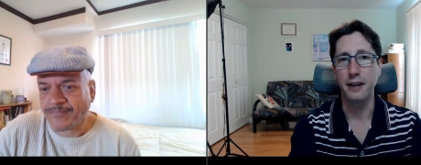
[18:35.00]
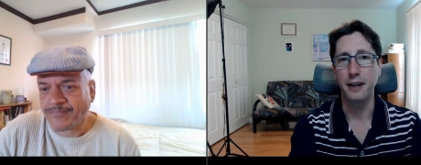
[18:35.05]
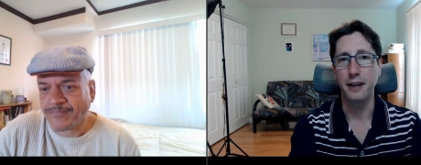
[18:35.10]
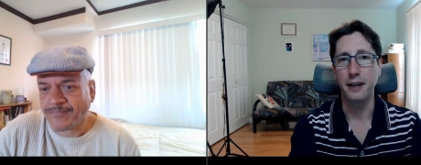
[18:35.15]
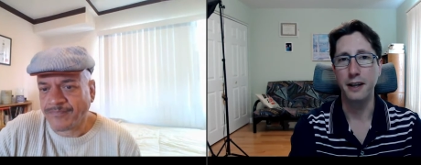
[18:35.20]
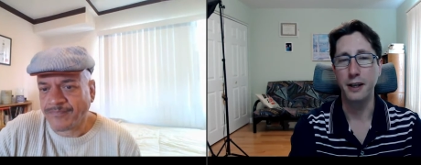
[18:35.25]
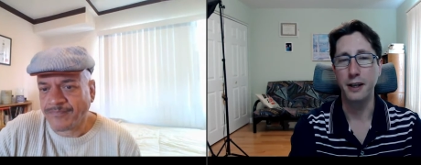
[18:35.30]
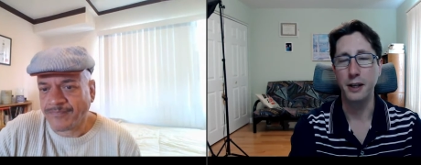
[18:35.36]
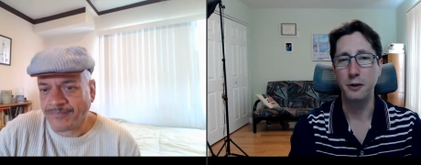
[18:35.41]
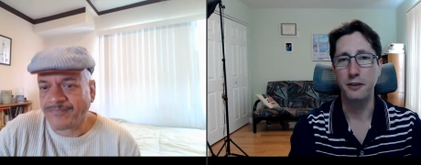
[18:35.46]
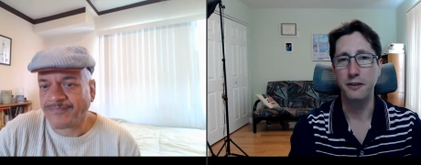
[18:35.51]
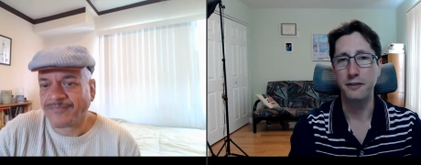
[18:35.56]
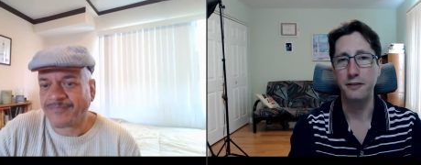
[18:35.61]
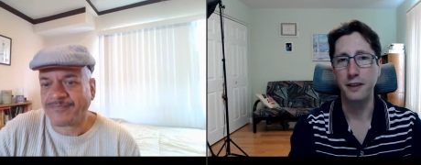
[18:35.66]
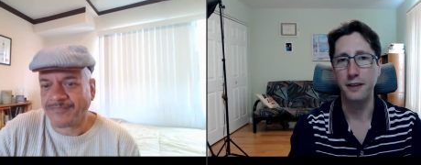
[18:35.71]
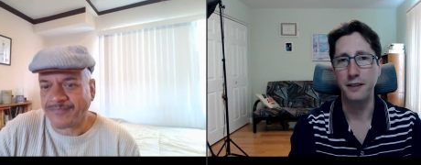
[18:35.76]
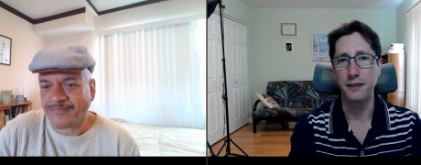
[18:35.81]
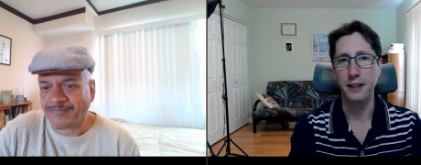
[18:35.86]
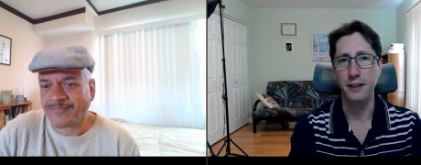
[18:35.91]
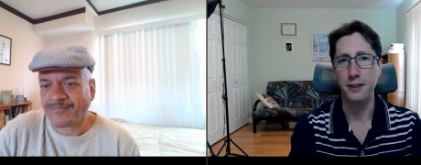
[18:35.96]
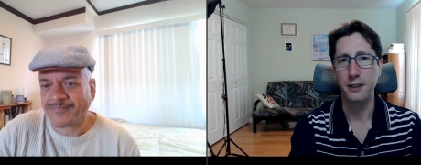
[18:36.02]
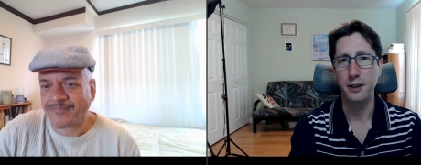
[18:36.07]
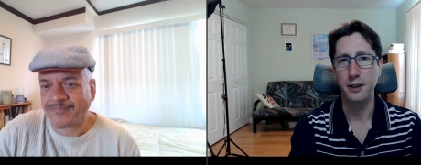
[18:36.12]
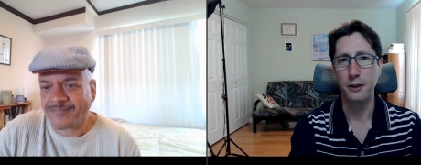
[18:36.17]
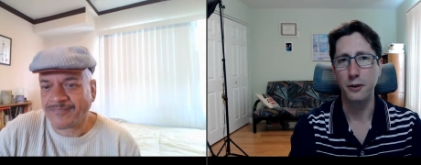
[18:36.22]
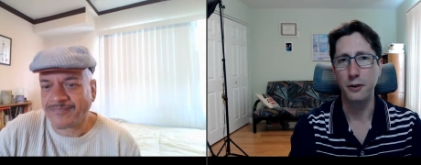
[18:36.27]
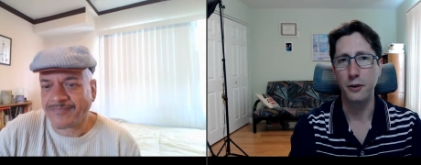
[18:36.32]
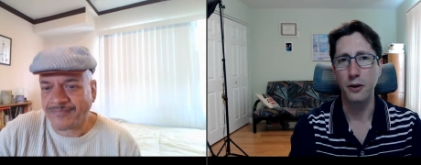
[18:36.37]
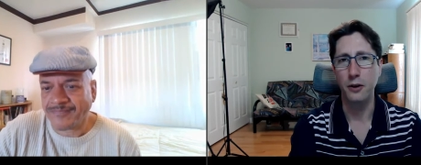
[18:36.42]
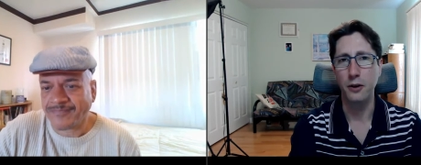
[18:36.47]
Speaker 1: Uh, you're 50.
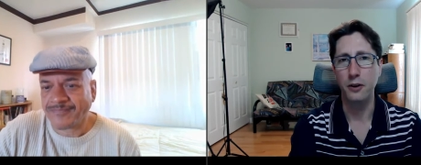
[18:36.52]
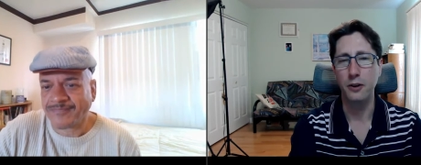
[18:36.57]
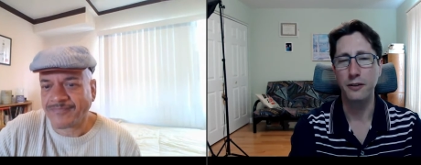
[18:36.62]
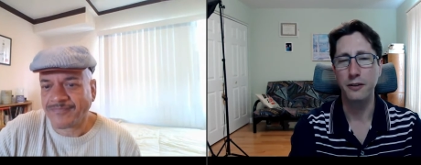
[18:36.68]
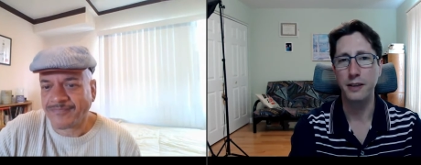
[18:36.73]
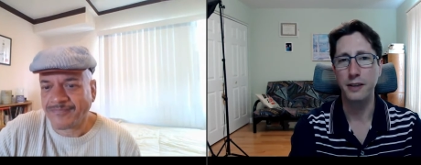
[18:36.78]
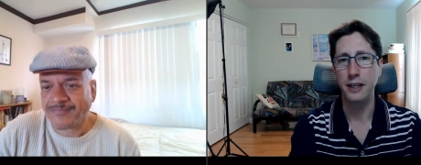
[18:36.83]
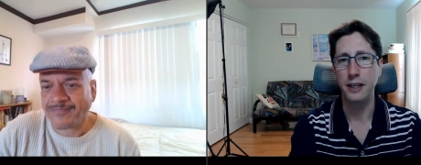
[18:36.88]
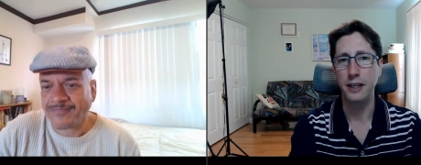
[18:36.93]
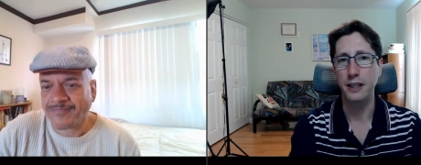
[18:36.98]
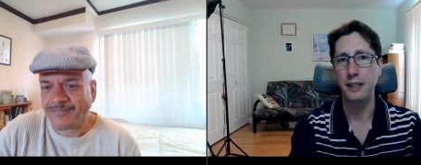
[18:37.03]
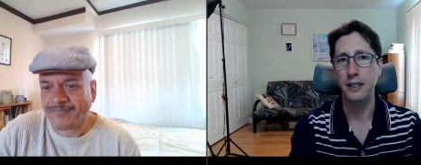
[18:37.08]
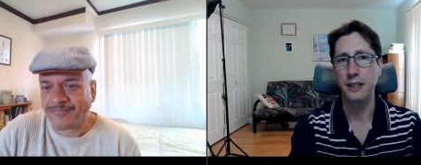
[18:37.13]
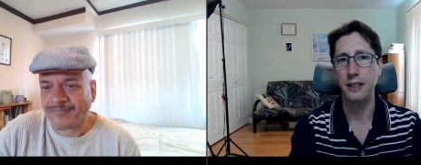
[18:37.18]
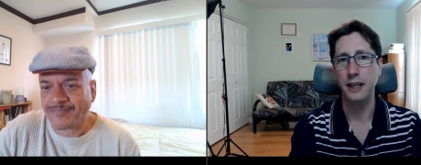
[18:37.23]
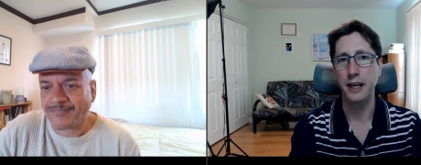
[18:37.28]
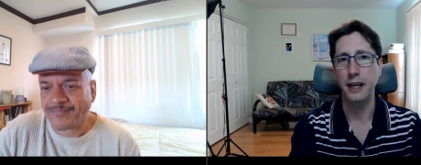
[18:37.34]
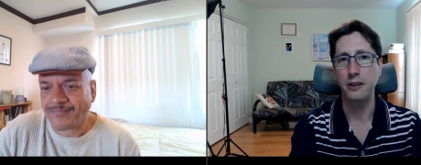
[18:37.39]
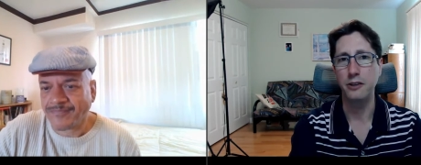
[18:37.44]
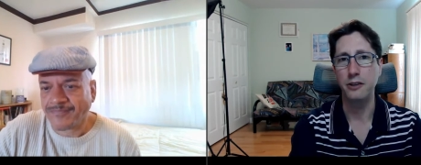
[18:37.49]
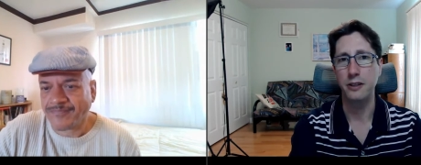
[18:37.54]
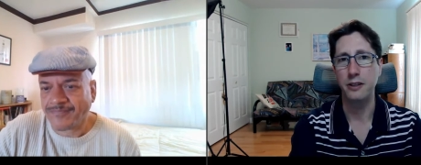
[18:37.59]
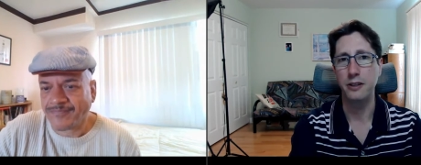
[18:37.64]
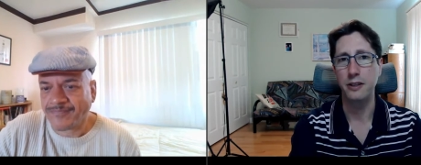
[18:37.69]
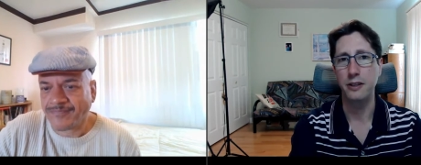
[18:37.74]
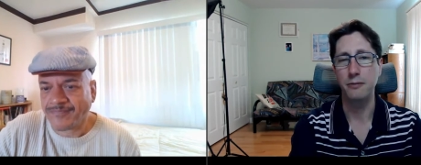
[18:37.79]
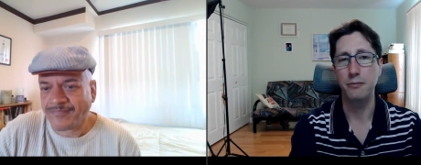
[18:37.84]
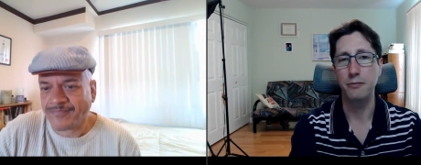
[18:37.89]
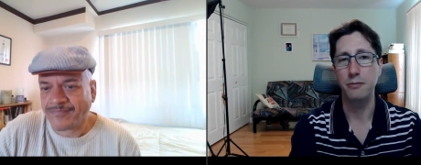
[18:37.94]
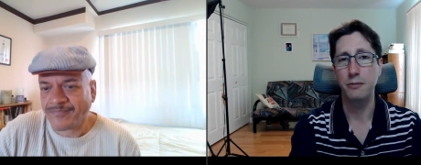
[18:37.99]
So all of these uh, ages
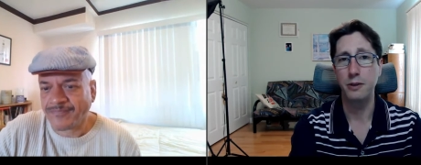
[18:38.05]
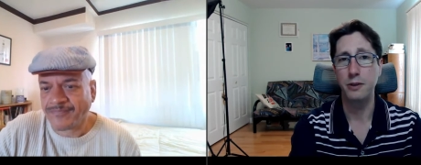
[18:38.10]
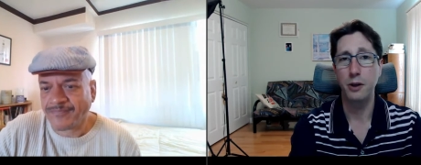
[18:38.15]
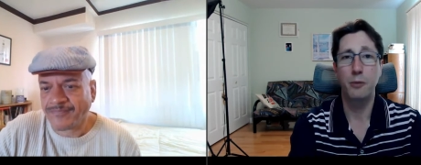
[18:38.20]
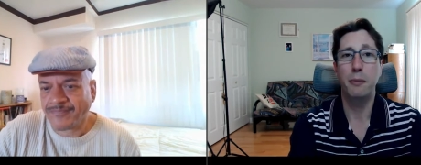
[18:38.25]
don't,